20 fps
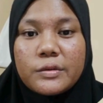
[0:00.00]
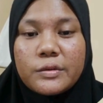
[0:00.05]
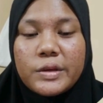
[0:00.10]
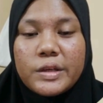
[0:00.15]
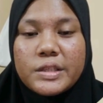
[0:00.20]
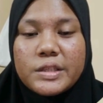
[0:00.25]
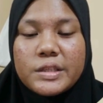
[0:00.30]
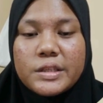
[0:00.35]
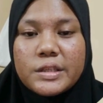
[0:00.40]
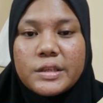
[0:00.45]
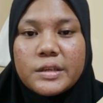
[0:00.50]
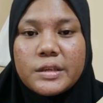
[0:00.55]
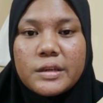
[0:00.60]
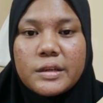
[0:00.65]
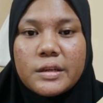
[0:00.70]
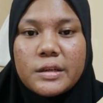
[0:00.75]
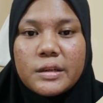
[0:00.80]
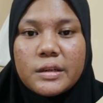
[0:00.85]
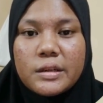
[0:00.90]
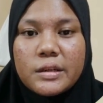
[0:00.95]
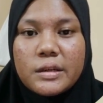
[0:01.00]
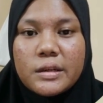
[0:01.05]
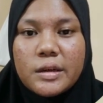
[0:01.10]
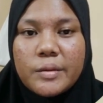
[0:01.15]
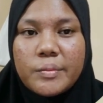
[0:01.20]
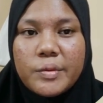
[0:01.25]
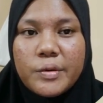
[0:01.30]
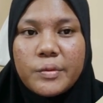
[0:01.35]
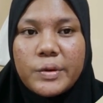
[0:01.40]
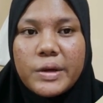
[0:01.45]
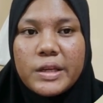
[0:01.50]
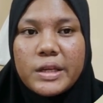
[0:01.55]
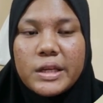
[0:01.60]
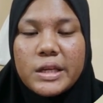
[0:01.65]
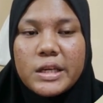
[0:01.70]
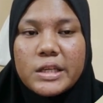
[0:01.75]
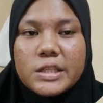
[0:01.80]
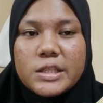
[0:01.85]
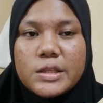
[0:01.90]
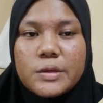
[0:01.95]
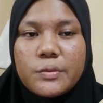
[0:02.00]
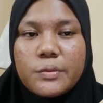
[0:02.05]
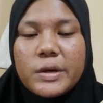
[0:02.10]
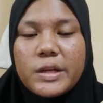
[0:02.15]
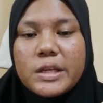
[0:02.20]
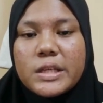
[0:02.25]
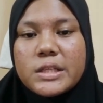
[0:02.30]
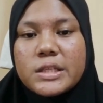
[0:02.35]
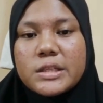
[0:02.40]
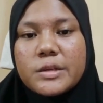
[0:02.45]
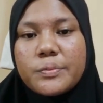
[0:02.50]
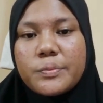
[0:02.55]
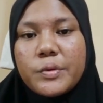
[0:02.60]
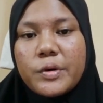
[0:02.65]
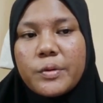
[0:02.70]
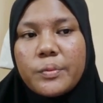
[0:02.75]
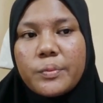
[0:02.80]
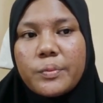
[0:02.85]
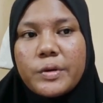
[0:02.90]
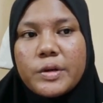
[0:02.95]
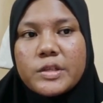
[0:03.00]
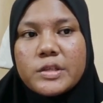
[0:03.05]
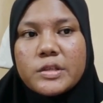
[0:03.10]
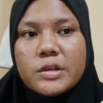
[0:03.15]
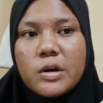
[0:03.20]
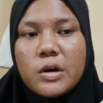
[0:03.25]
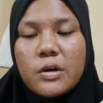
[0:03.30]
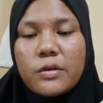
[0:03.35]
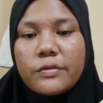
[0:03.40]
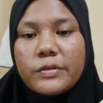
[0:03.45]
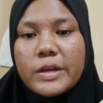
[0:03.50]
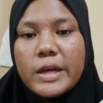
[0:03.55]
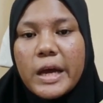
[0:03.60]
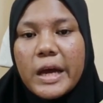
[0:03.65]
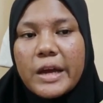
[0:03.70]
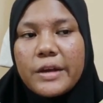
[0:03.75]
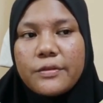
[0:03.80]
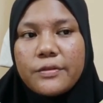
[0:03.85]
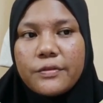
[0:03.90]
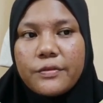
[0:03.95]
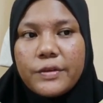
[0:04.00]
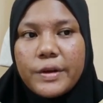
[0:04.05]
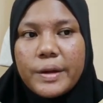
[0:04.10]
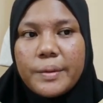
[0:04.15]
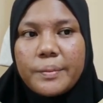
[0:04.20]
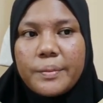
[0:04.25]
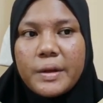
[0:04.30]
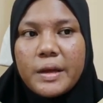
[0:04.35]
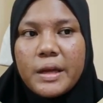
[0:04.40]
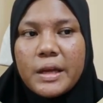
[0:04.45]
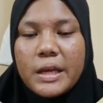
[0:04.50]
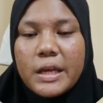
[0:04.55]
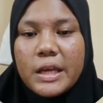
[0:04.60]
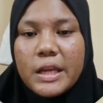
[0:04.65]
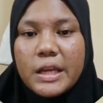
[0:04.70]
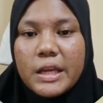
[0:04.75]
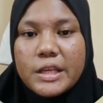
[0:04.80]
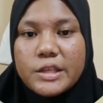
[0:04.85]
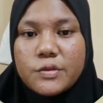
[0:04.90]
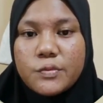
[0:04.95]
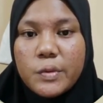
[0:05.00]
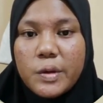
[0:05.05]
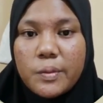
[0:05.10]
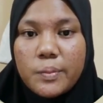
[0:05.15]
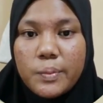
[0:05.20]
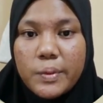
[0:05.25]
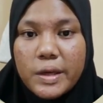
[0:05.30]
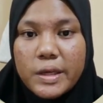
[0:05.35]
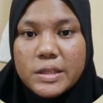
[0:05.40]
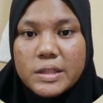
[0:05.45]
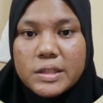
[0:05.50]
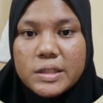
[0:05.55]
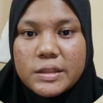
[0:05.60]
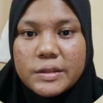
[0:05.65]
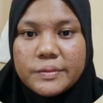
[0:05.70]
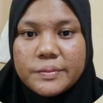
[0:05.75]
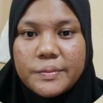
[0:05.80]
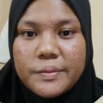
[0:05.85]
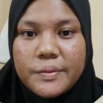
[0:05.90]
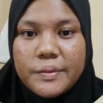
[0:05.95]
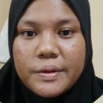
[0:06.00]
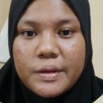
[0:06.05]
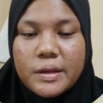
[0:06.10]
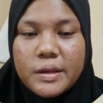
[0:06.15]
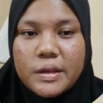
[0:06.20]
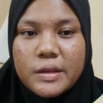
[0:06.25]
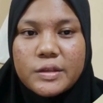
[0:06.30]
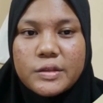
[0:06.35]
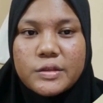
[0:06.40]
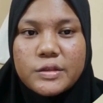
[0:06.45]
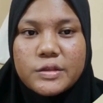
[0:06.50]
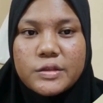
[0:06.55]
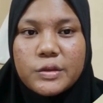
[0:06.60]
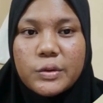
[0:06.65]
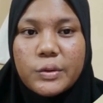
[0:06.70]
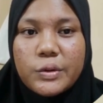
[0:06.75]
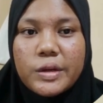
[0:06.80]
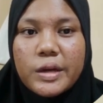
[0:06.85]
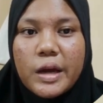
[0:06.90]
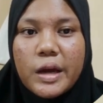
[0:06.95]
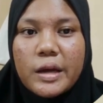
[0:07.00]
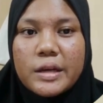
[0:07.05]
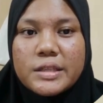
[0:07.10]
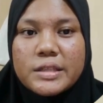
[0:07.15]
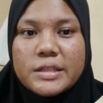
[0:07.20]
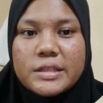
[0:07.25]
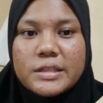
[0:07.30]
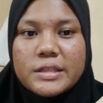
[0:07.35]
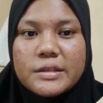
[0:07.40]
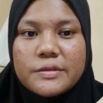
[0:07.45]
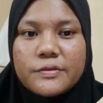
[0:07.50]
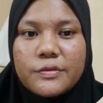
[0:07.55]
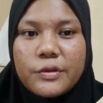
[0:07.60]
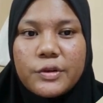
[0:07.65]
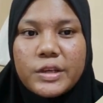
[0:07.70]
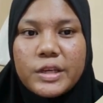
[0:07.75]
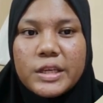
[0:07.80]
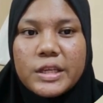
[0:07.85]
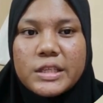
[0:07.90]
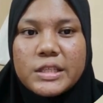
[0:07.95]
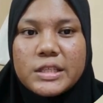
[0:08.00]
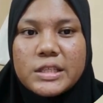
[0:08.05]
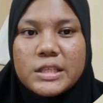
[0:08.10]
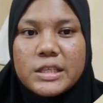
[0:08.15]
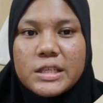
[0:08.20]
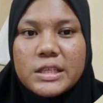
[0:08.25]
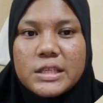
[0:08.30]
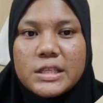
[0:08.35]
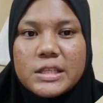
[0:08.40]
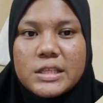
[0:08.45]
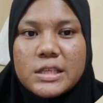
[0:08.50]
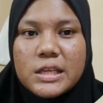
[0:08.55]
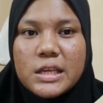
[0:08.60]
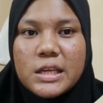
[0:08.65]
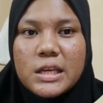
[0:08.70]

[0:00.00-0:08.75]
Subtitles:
question number 1 is, what is the purpose of the iframe in this web page? So the answer for this is,